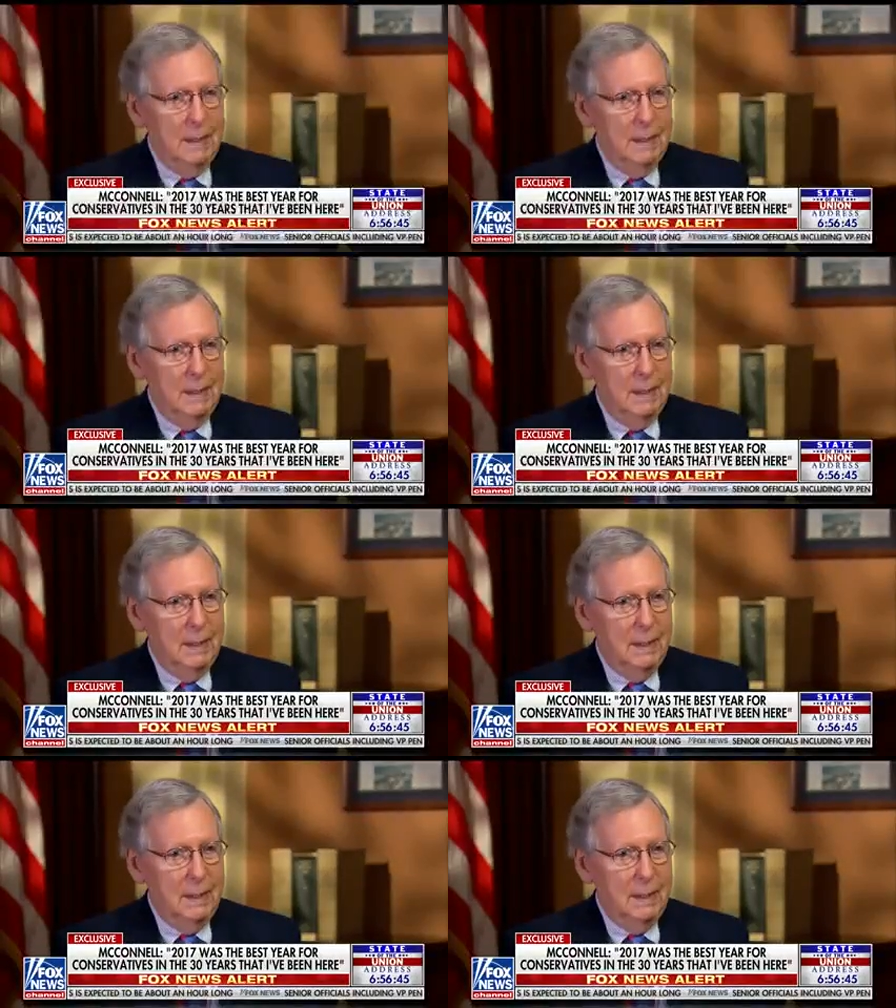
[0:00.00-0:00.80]
three or
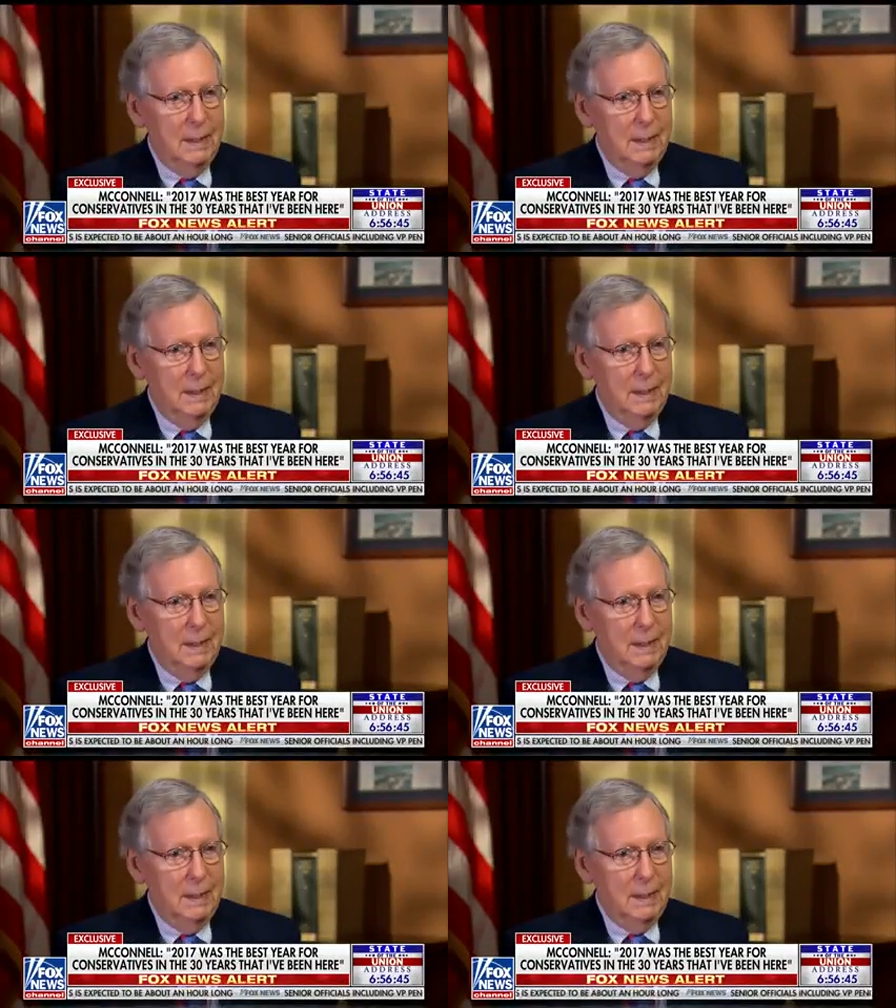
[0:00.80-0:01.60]
four years ago.
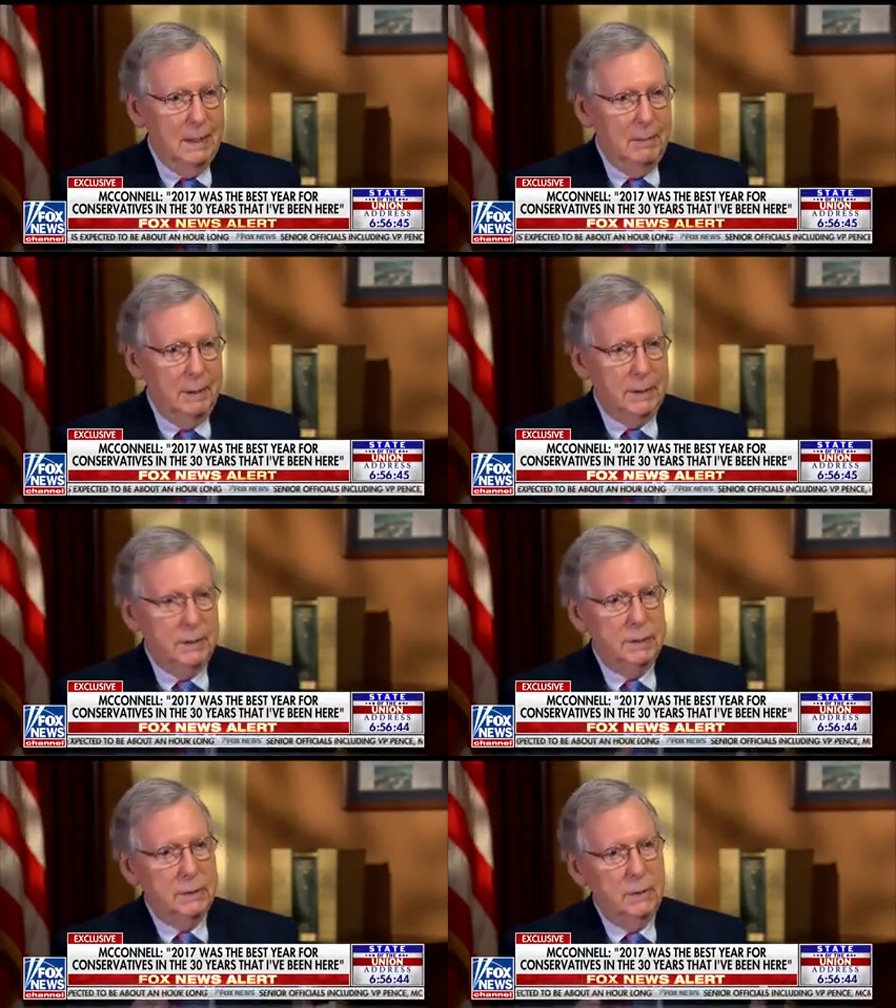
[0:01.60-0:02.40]
But
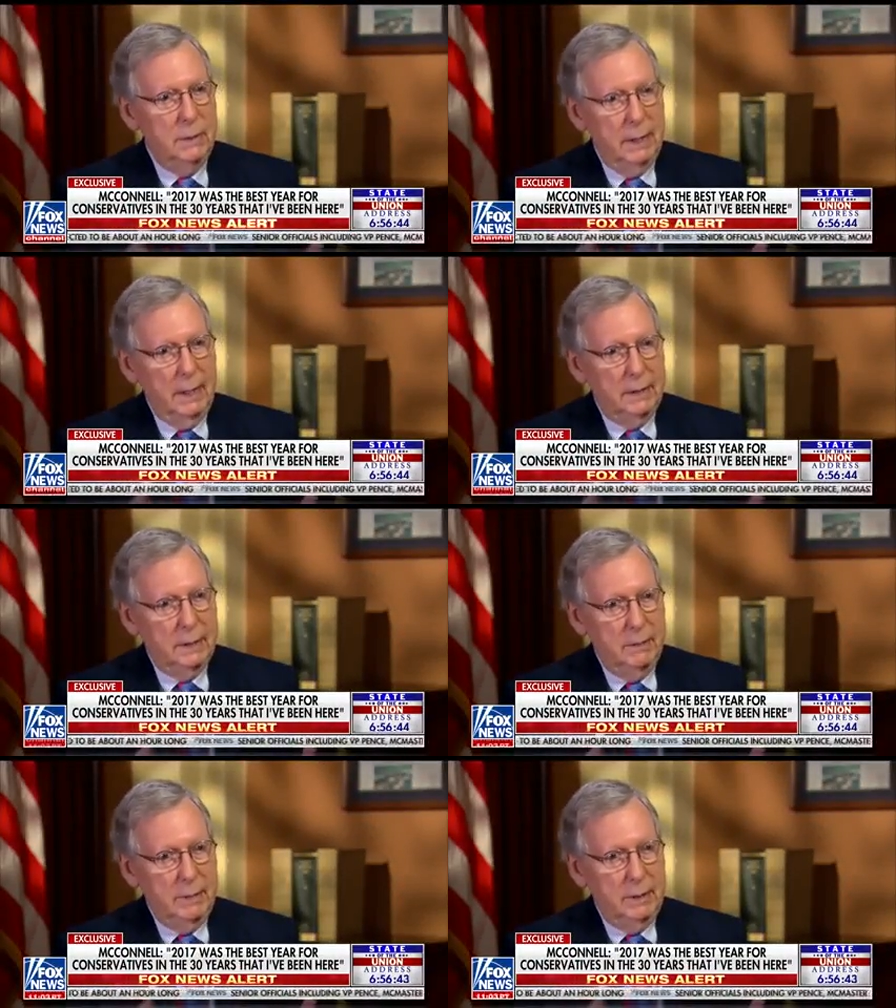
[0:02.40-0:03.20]
this has turned
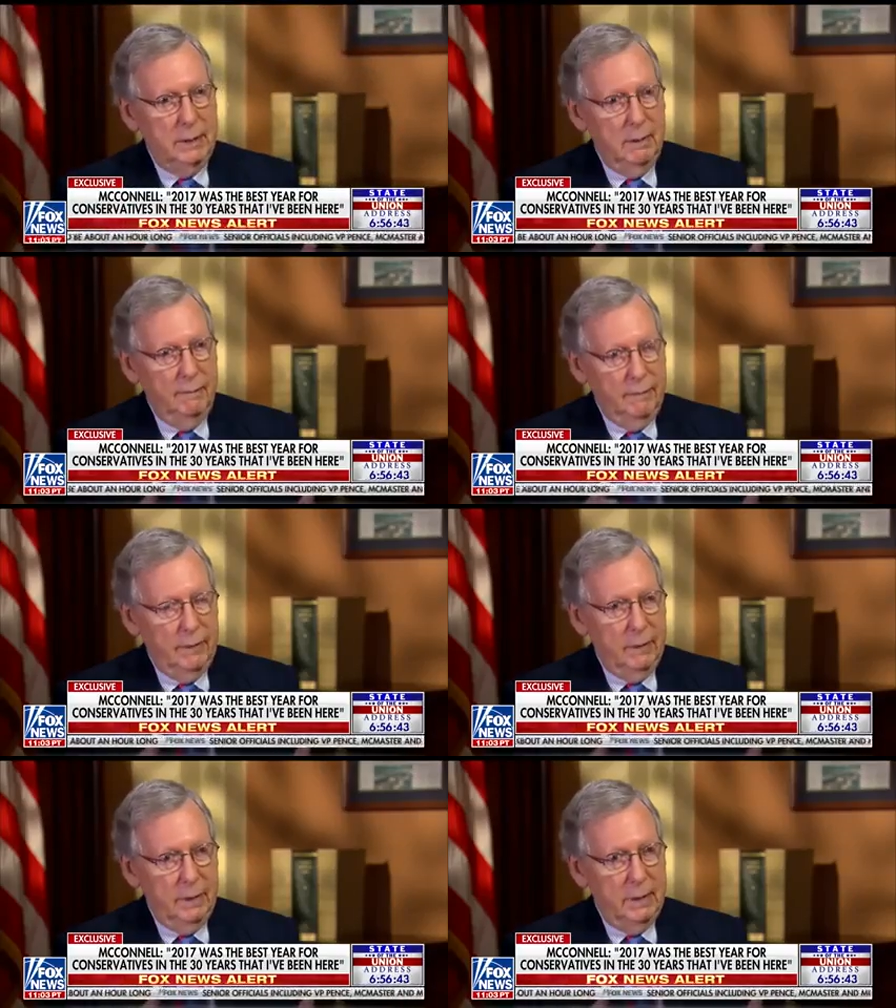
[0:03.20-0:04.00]
out to be a
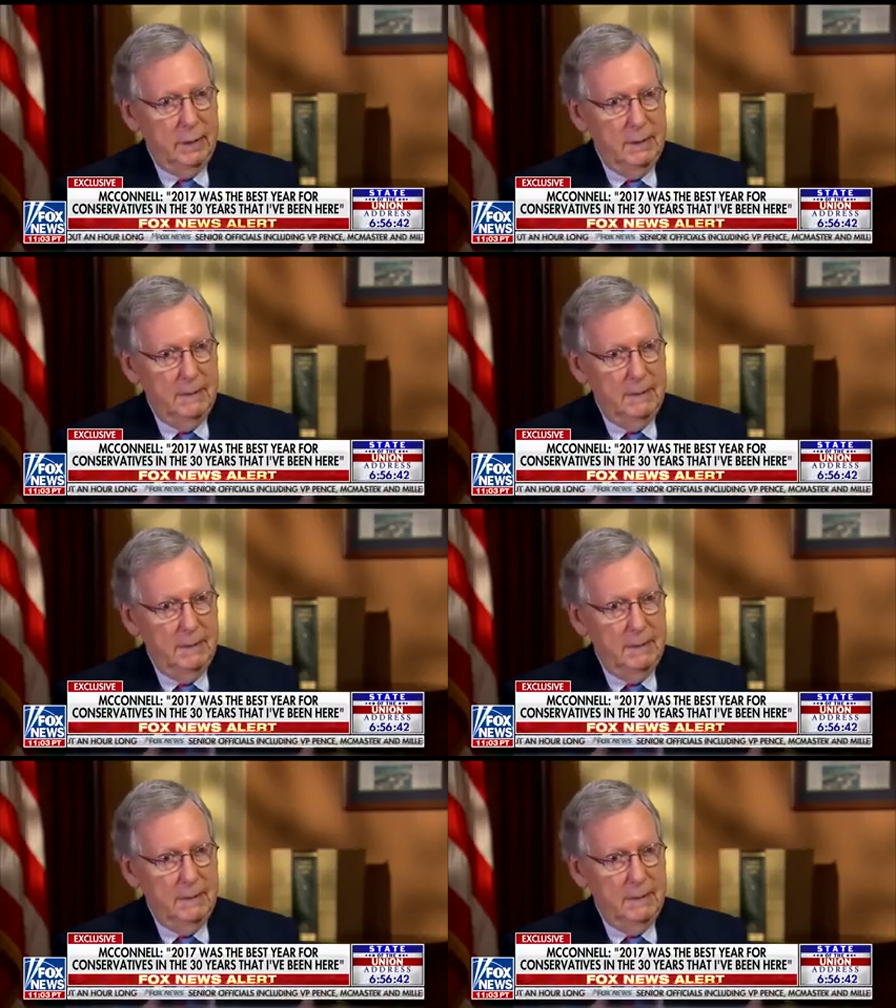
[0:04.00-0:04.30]
very